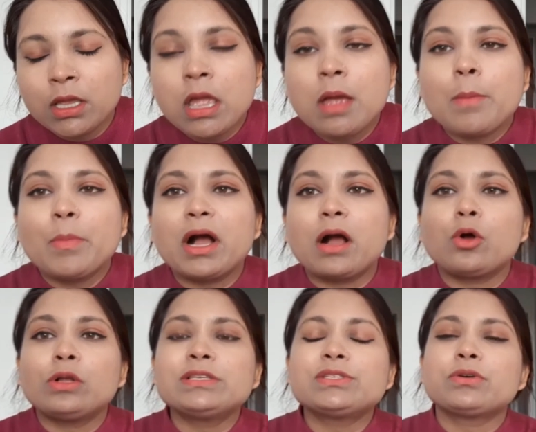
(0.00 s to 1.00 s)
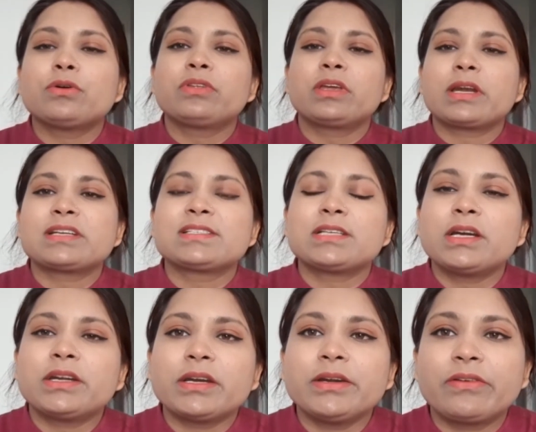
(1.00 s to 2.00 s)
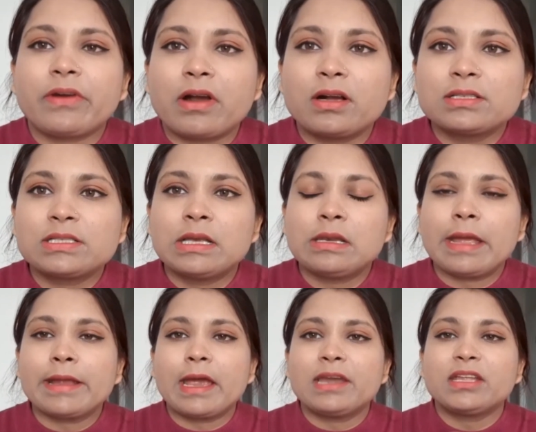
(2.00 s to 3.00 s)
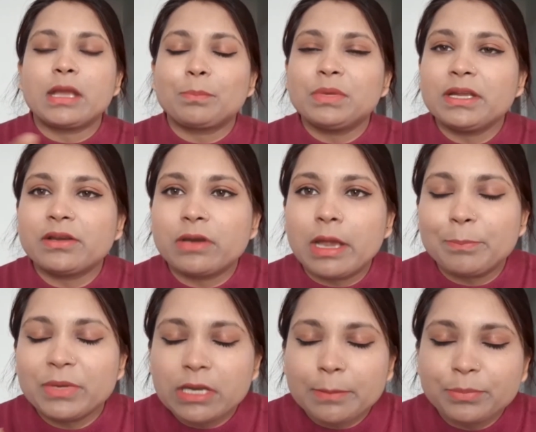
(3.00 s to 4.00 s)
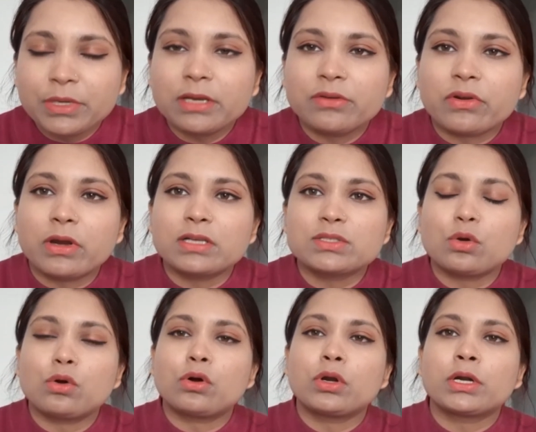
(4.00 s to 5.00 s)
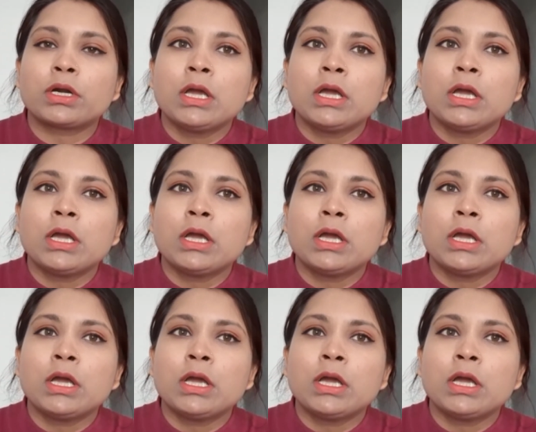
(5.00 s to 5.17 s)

But also there are certain drugs like anti-epileptic drugs or